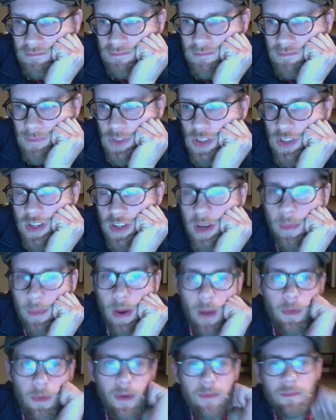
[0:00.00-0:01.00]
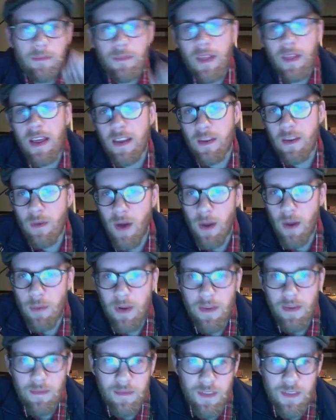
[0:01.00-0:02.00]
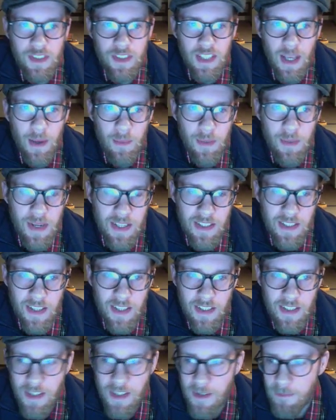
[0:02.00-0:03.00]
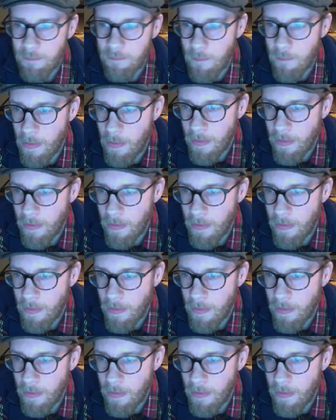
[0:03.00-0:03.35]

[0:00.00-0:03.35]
Good job, Aubrey. Thank you, Aubrey. Somebody's listening.